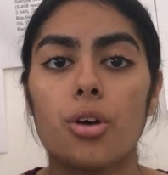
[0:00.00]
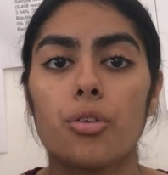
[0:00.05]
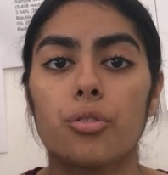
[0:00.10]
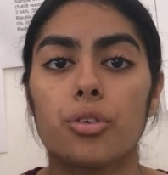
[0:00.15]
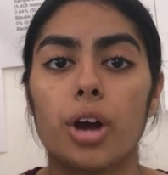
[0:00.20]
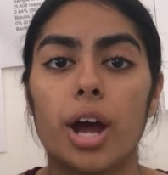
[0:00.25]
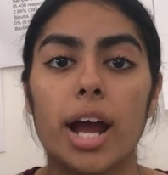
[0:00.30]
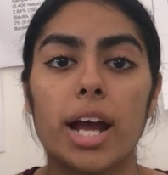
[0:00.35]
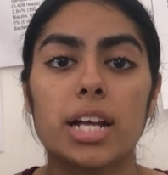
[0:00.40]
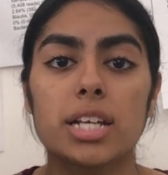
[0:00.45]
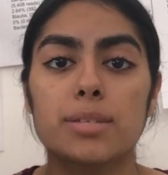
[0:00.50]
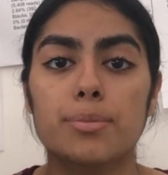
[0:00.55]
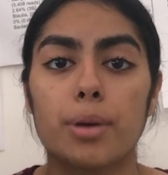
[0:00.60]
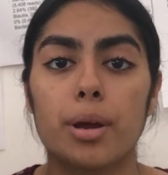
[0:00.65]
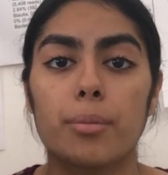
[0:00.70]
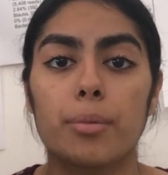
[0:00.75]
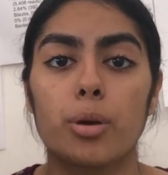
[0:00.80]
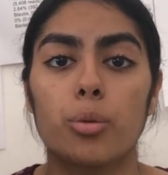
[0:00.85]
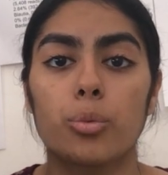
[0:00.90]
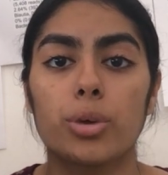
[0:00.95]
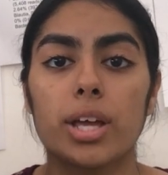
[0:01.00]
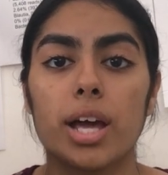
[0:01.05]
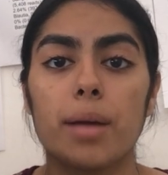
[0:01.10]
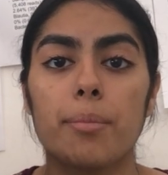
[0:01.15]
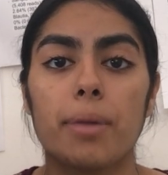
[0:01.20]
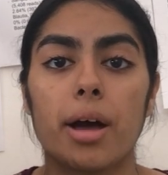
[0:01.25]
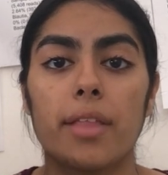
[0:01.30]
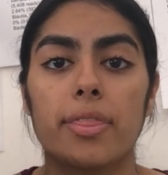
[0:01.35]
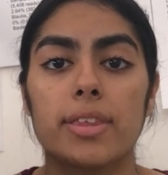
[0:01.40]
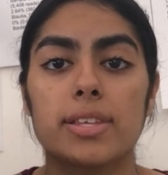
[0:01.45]
For our experiment, we
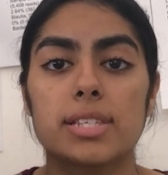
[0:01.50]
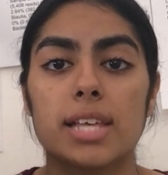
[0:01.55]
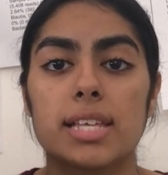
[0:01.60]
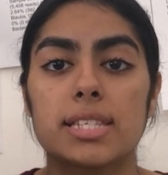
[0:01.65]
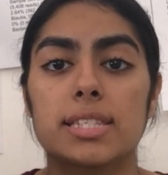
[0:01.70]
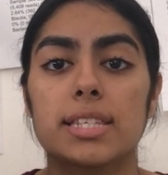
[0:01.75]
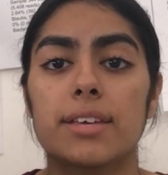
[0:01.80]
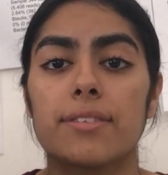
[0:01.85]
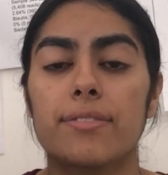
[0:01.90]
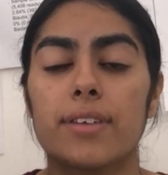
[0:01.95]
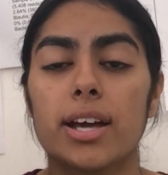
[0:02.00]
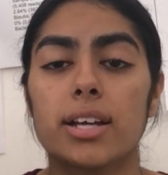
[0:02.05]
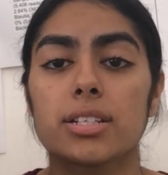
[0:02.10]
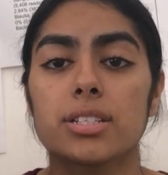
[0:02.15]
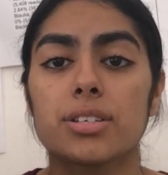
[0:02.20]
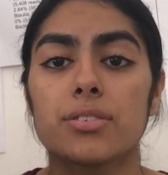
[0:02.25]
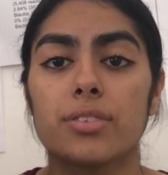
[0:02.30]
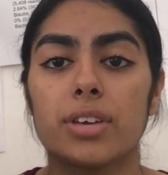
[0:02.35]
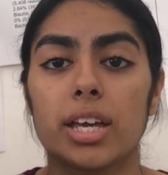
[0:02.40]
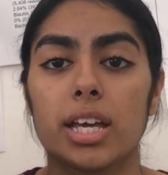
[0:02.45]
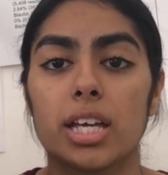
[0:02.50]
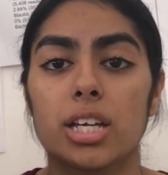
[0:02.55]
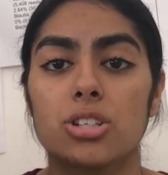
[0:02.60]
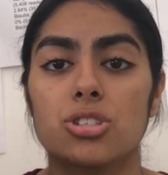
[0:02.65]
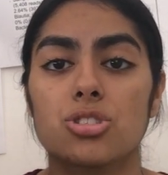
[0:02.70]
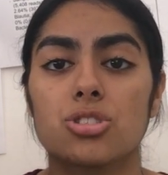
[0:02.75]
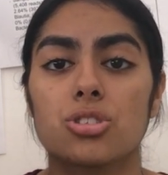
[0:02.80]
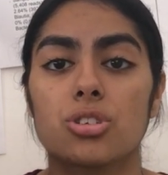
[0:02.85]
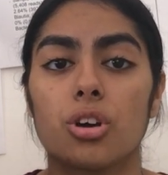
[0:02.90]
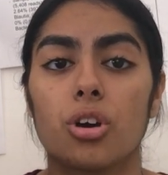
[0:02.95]
hypothesized the effect of
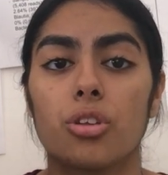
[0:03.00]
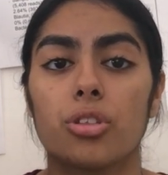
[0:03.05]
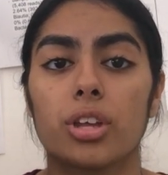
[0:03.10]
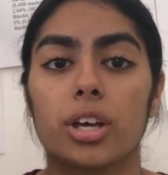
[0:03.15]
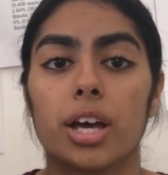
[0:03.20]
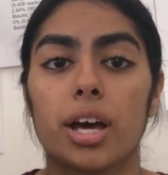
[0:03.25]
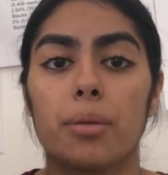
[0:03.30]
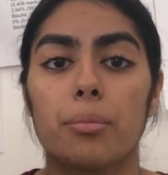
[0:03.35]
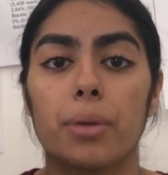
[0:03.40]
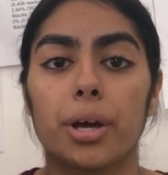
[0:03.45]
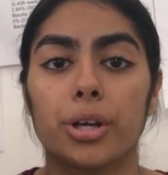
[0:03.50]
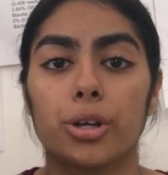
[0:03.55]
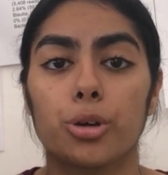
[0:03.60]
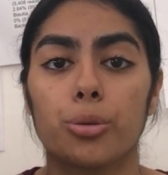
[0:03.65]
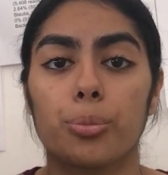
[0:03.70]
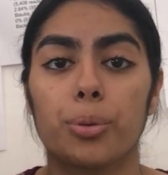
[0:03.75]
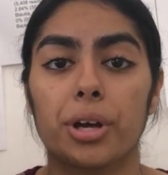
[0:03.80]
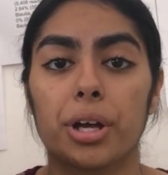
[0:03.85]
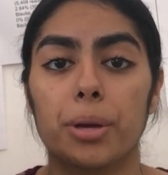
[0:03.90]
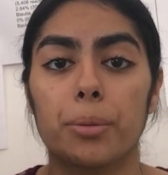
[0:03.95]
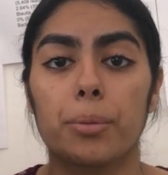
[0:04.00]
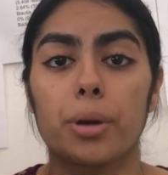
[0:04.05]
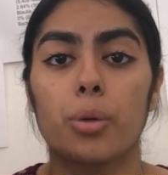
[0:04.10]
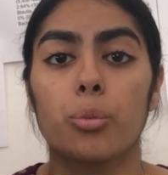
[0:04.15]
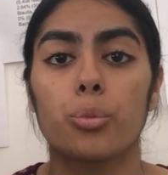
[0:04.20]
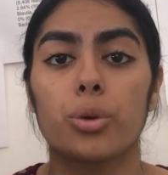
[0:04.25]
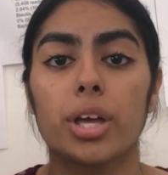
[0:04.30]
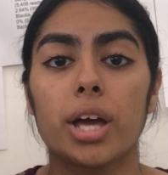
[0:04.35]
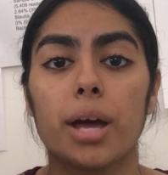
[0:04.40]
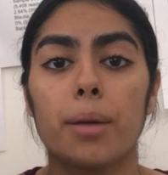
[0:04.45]
age on the gut microbiome,
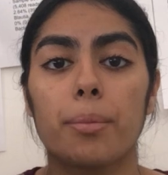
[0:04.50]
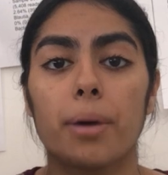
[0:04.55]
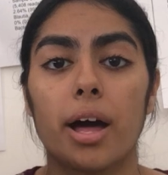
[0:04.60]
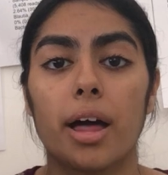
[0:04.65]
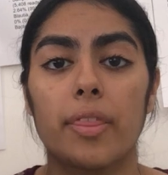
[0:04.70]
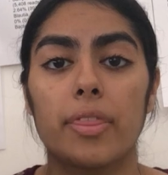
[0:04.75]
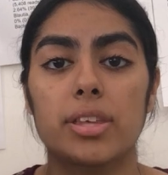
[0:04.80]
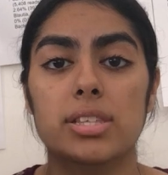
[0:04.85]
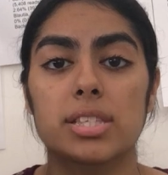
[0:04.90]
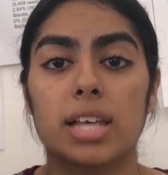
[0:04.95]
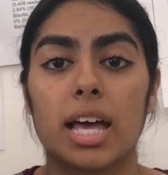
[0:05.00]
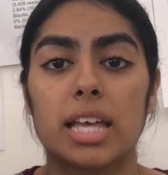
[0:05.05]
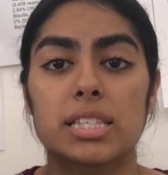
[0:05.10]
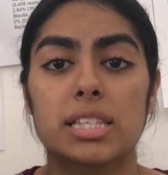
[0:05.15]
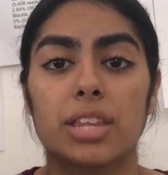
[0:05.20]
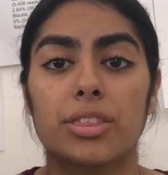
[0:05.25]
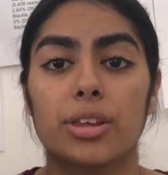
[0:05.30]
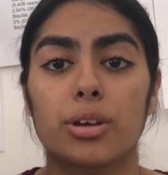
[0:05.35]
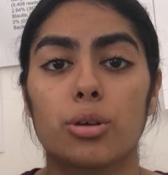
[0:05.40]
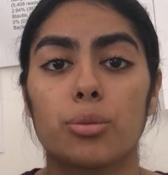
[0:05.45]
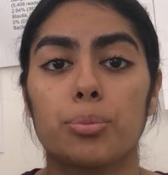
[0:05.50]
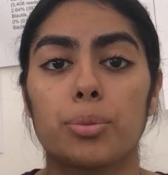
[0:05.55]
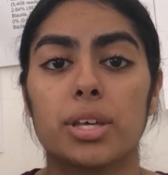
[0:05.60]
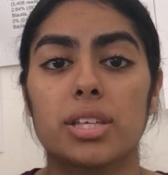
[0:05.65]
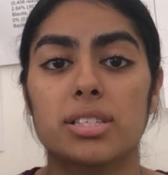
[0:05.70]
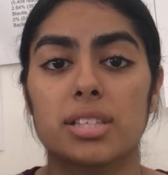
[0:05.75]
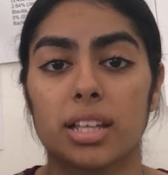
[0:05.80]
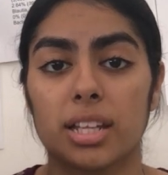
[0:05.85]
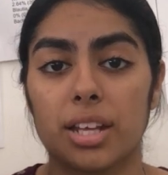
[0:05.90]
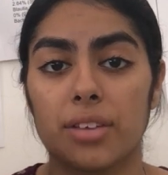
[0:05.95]
and we hypothesized that there would
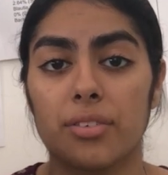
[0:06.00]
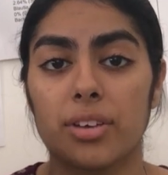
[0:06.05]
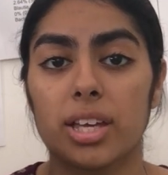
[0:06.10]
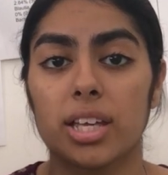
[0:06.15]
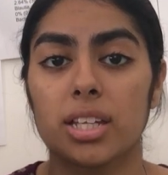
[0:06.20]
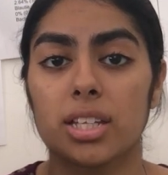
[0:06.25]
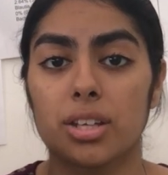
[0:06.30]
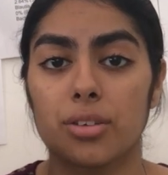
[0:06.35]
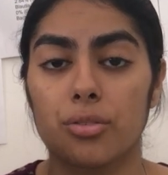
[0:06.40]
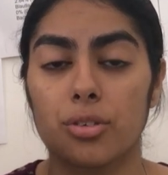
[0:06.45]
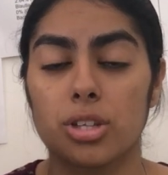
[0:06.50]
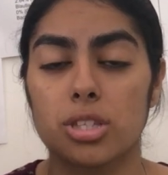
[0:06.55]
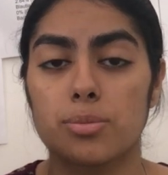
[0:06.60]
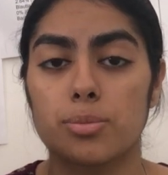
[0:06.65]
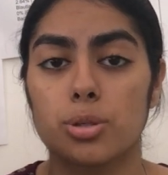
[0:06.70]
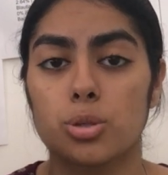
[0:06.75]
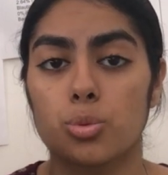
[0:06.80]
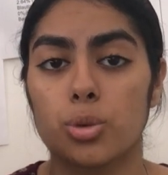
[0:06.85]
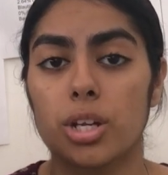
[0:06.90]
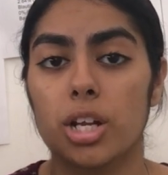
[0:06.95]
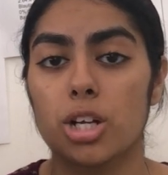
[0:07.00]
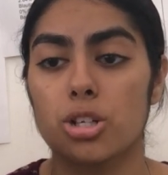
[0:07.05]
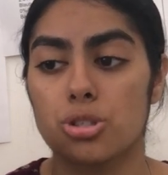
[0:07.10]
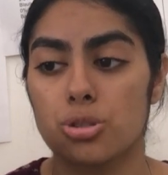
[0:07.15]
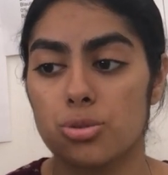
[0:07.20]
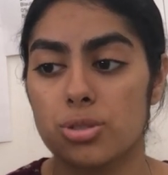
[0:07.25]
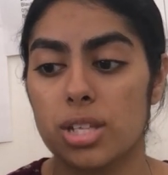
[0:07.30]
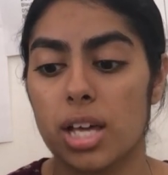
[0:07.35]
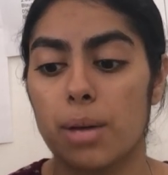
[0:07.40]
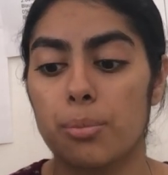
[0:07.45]
be a significant difference between our
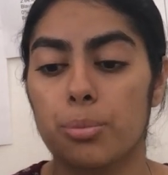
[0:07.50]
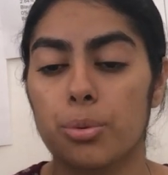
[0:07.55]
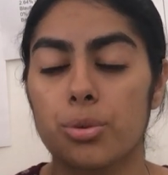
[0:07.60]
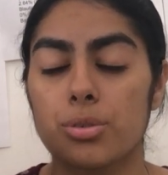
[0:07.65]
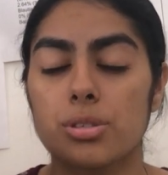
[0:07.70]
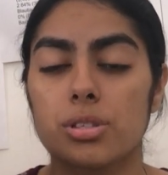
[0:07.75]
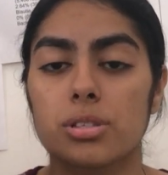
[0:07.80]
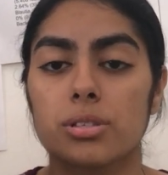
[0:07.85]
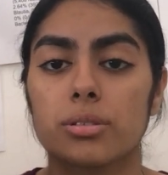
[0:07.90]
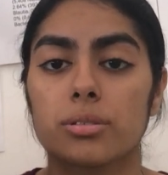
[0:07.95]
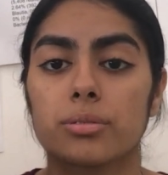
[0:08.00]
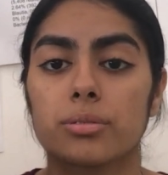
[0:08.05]
two samples.